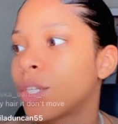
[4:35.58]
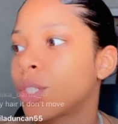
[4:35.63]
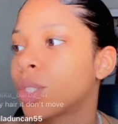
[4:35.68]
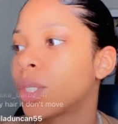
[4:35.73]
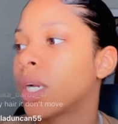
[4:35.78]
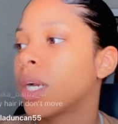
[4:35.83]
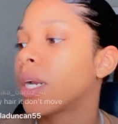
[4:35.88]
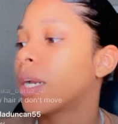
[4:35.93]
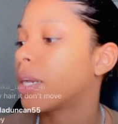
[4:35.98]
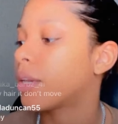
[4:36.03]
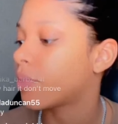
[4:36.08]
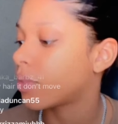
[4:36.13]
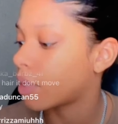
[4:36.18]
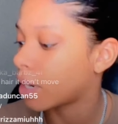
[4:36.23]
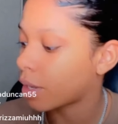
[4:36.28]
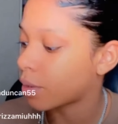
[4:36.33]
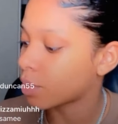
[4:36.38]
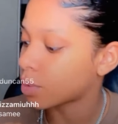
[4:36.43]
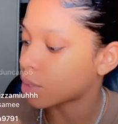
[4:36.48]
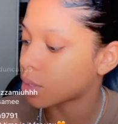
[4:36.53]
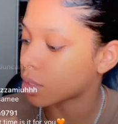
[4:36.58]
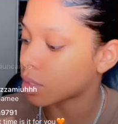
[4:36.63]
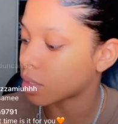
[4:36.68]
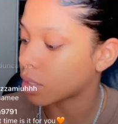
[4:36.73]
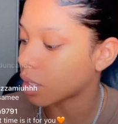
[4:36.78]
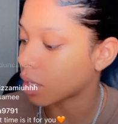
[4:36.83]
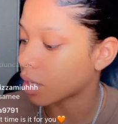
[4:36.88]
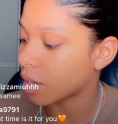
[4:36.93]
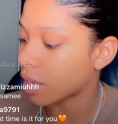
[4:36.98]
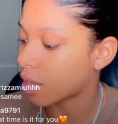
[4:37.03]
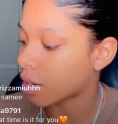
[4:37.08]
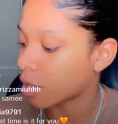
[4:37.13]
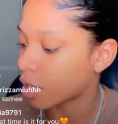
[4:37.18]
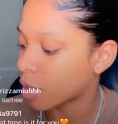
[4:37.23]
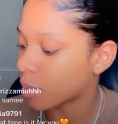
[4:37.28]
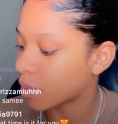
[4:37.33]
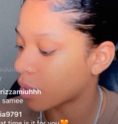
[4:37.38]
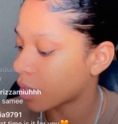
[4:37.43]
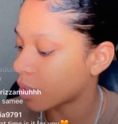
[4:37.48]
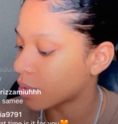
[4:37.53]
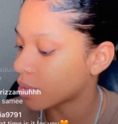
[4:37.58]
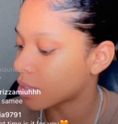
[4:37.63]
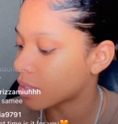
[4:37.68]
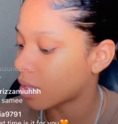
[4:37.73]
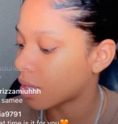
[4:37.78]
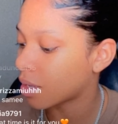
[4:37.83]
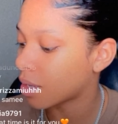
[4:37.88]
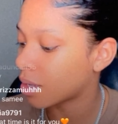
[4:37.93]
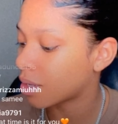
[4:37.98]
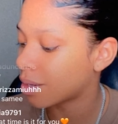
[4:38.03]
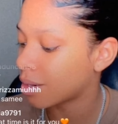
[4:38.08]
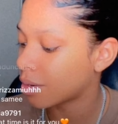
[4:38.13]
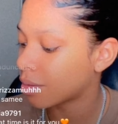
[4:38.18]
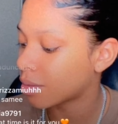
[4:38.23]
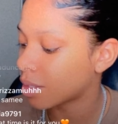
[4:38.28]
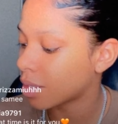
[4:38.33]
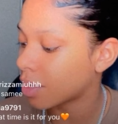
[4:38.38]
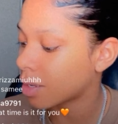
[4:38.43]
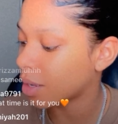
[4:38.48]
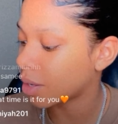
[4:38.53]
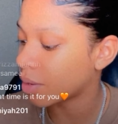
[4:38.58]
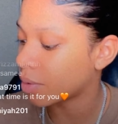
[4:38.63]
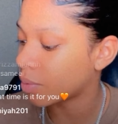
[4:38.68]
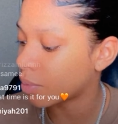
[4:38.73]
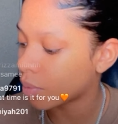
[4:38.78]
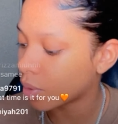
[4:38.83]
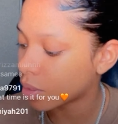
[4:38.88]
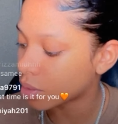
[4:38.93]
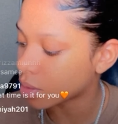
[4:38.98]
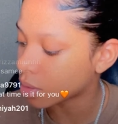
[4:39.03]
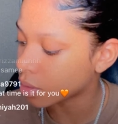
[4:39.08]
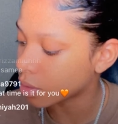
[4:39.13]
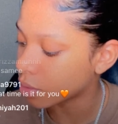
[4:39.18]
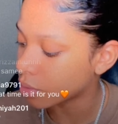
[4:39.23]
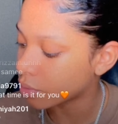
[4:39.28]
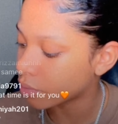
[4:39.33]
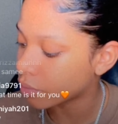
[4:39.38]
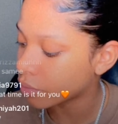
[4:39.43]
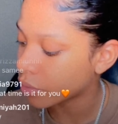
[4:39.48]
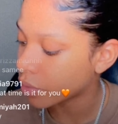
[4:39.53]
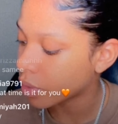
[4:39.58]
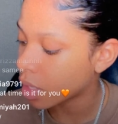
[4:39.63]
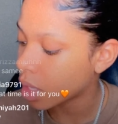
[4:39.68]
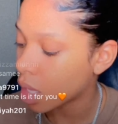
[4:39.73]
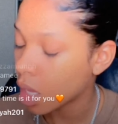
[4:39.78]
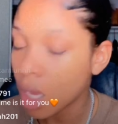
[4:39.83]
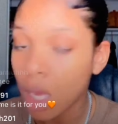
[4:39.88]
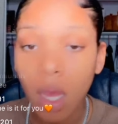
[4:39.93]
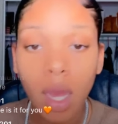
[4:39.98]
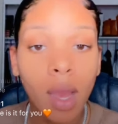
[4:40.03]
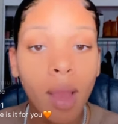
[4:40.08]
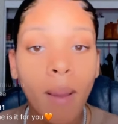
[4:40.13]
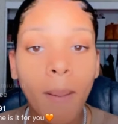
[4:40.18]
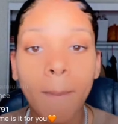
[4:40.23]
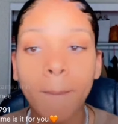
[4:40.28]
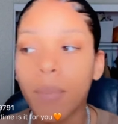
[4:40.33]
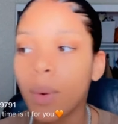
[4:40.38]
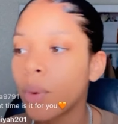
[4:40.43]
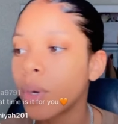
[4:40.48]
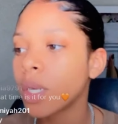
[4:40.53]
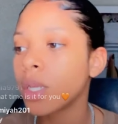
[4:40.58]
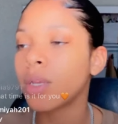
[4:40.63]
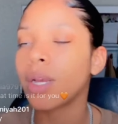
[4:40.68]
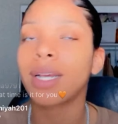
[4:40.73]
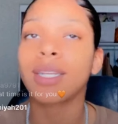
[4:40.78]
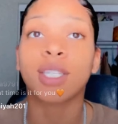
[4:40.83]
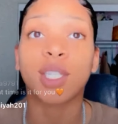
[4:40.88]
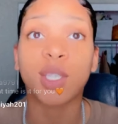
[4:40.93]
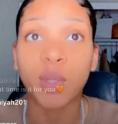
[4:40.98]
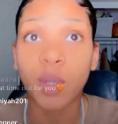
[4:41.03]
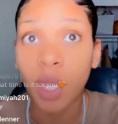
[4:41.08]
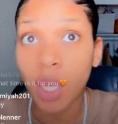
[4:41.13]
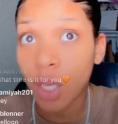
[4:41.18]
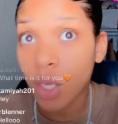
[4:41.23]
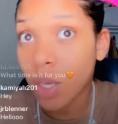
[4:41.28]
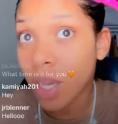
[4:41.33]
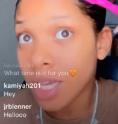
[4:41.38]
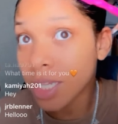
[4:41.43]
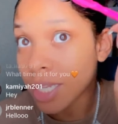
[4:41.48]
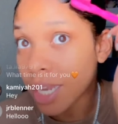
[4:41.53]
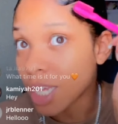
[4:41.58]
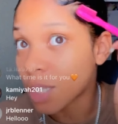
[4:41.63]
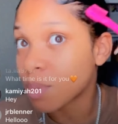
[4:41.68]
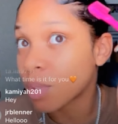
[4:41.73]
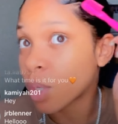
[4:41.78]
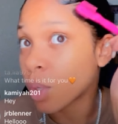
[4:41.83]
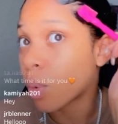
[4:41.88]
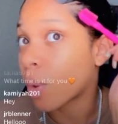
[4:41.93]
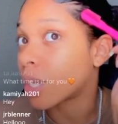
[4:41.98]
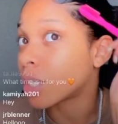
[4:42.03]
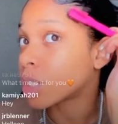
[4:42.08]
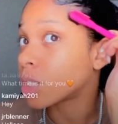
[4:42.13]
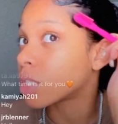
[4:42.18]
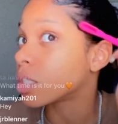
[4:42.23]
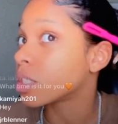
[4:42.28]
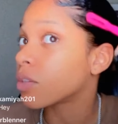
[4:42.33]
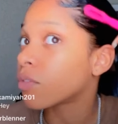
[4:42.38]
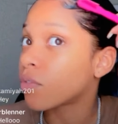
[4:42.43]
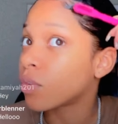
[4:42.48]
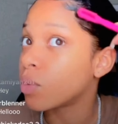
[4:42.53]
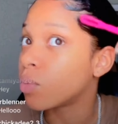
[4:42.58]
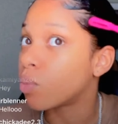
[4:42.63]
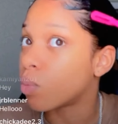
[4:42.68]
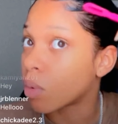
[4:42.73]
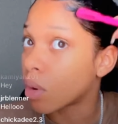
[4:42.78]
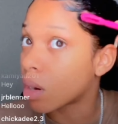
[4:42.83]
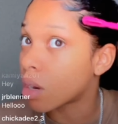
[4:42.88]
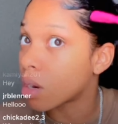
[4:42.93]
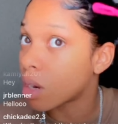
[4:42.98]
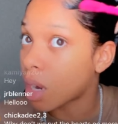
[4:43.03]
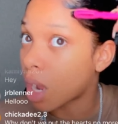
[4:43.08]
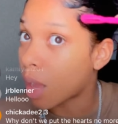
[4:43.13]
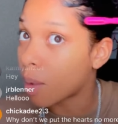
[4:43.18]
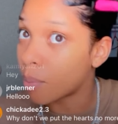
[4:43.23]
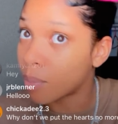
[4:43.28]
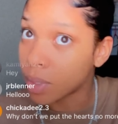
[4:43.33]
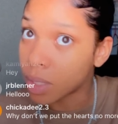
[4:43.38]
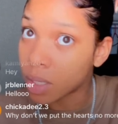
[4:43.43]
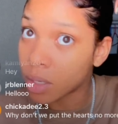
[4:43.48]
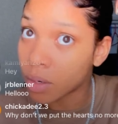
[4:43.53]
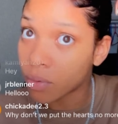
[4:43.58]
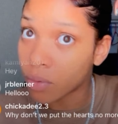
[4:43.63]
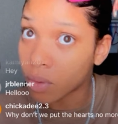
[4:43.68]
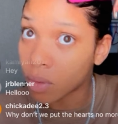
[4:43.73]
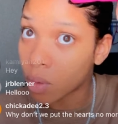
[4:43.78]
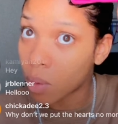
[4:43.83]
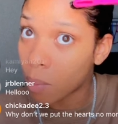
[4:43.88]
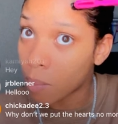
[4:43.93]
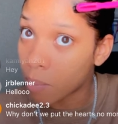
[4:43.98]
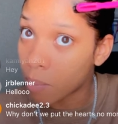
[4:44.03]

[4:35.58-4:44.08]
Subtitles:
try, and then I was just looking at them, and I was like, I don't think I want to. But what are you guys doing? You guys can ask me questions if you want. I'll be here for a little